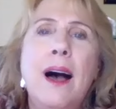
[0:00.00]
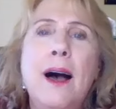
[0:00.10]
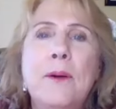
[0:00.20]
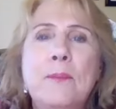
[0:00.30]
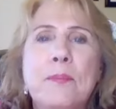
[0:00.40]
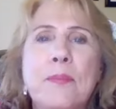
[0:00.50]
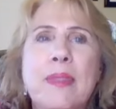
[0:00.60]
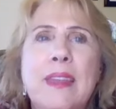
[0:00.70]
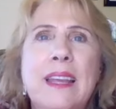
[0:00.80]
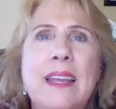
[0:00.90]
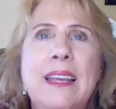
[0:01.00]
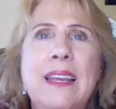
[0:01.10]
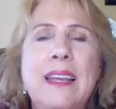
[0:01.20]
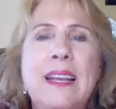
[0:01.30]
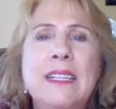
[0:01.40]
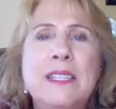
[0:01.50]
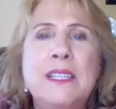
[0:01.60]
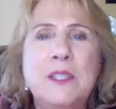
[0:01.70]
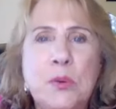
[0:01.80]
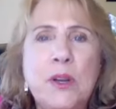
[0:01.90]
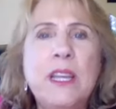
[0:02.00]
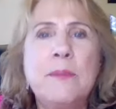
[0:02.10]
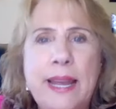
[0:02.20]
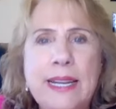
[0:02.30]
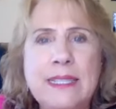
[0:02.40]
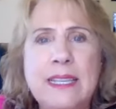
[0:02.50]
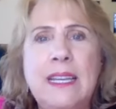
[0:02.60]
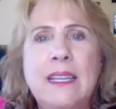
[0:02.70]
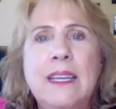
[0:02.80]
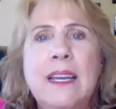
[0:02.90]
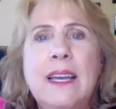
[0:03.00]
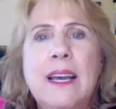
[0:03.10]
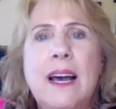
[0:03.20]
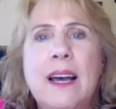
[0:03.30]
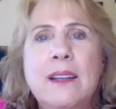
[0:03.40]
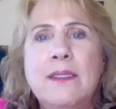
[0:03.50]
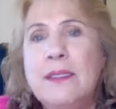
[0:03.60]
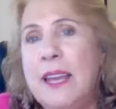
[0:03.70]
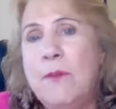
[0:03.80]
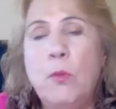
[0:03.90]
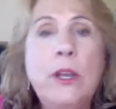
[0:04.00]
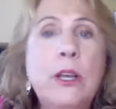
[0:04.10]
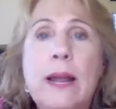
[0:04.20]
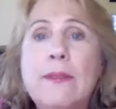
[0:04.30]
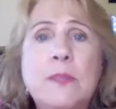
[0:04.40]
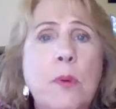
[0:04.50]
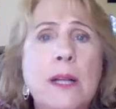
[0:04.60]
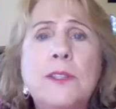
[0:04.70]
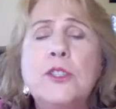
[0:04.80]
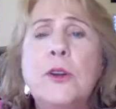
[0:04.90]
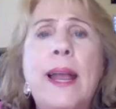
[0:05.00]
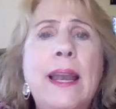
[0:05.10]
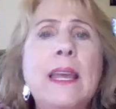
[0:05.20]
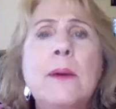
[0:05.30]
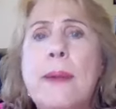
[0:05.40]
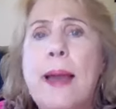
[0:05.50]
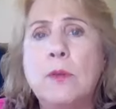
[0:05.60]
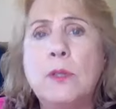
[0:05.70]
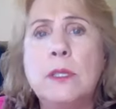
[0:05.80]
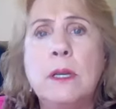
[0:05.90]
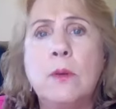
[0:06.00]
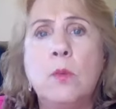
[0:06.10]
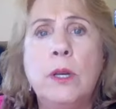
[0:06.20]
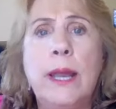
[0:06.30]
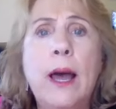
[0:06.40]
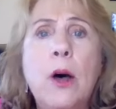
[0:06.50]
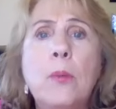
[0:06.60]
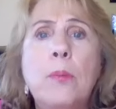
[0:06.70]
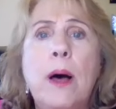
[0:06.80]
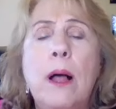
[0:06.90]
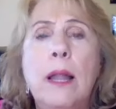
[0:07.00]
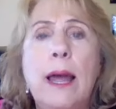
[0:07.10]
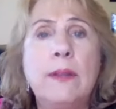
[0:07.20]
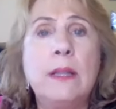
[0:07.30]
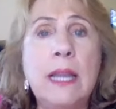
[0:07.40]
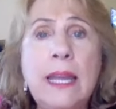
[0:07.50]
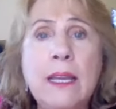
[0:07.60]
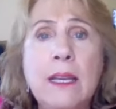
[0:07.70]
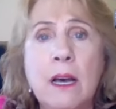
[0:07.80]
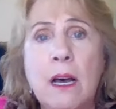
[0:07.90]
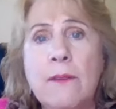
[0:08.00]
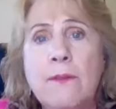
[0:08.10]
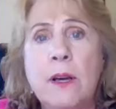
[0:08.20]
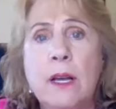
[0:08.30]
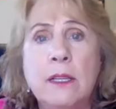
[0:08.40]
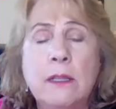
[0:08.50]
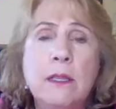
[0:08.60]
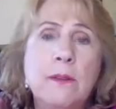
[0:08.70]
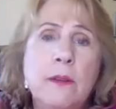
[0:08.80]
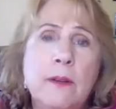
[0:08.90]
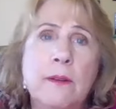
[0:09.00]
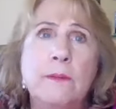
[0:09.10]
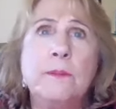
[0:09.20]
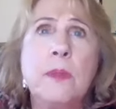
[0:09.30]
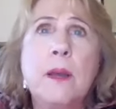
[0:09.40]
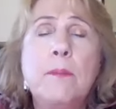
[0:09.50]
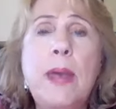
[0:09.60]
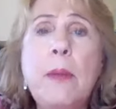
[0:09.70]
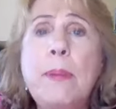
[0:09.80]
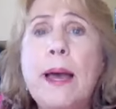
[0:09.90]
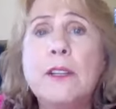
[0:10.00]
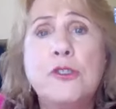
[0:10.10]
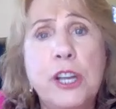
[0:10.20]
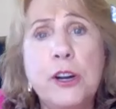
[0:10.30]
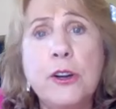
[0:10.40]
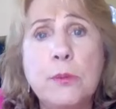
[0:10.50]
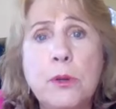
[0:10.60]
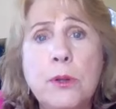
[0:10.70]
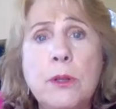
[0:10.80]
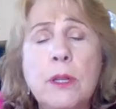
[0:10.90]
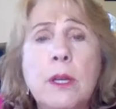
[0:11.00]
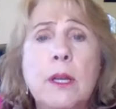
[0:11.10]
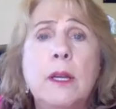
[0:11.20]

um, it's, it's pretty amazing. Uh, if we could have a sponsor, any amount would help. I'll have a link of a, a PayPal charitable